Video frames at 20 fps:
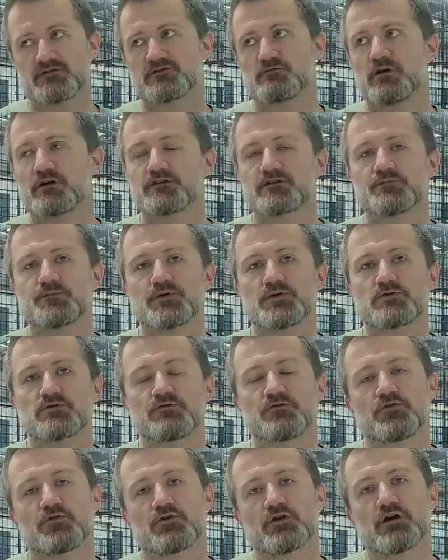so it's quite typical
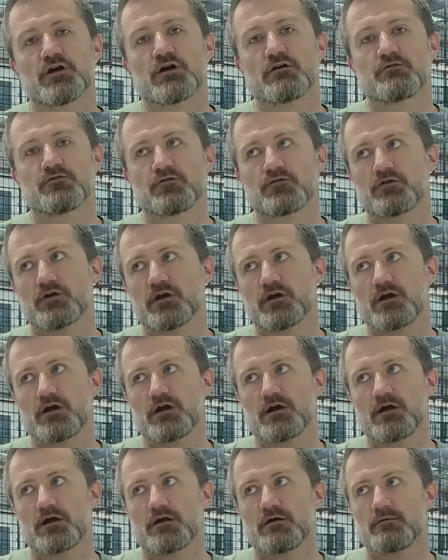for a
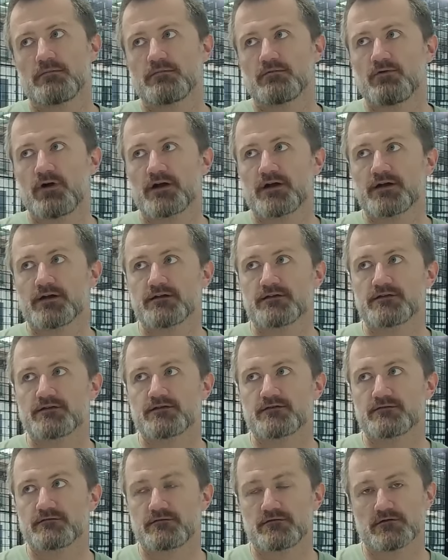
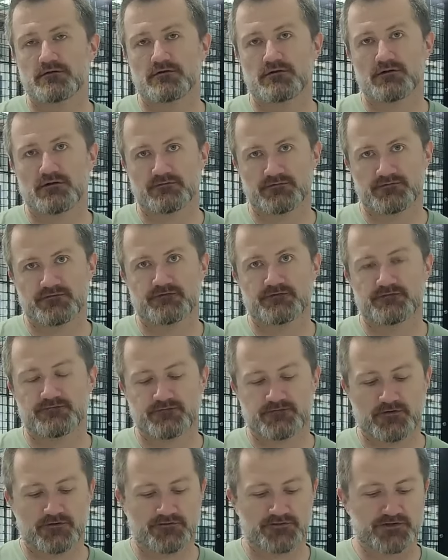racket
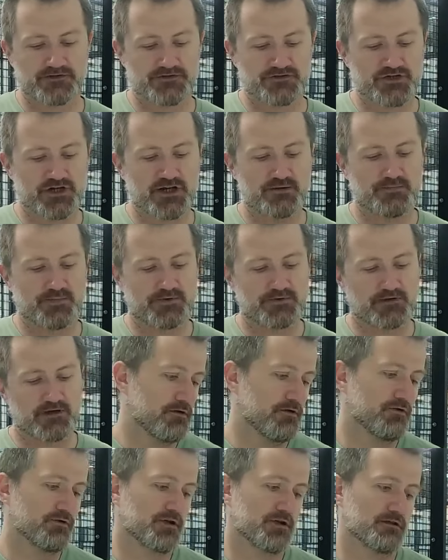of this shape.
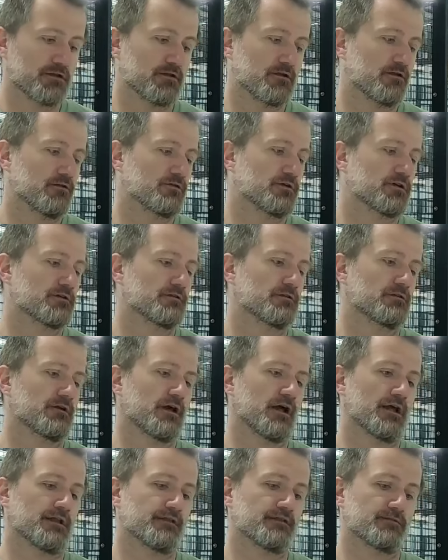Looking
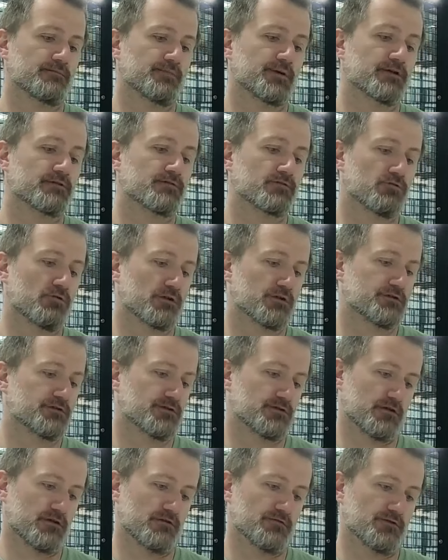at the build
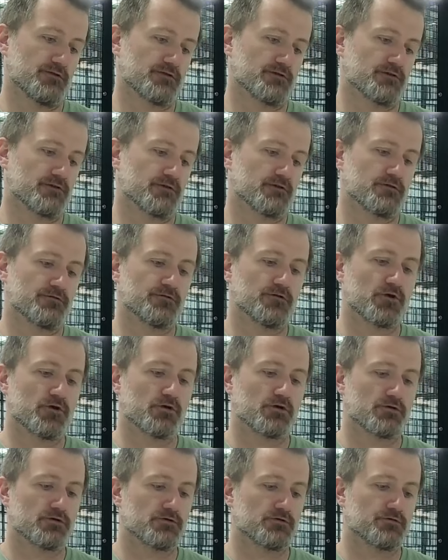quality of it, you've
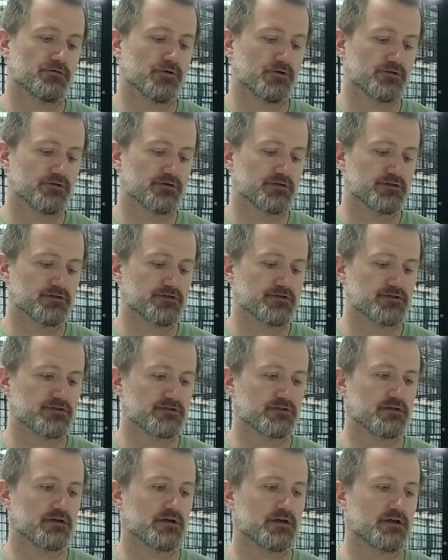got
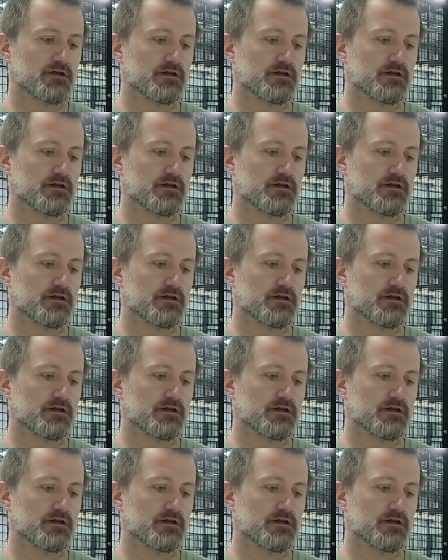this,